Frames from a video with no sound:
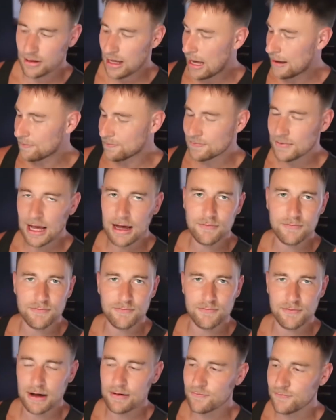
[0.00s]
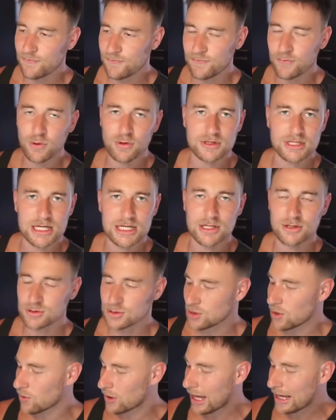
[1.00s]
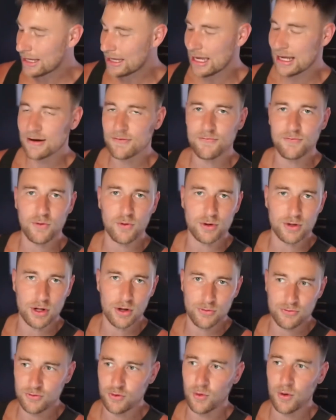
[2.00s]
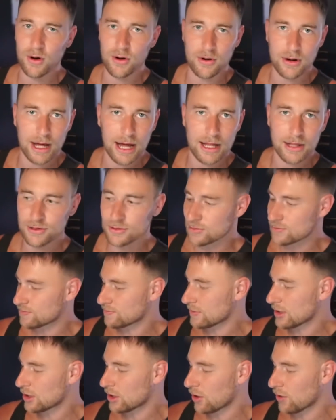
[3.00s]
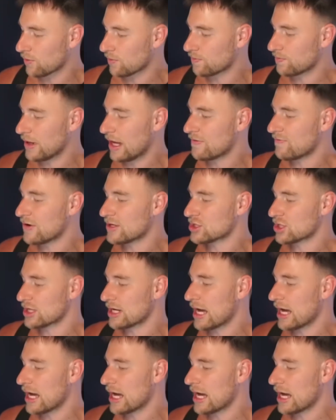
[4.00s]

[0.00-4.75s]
I'm 14 years old. I can't afford no $200, you know, night vision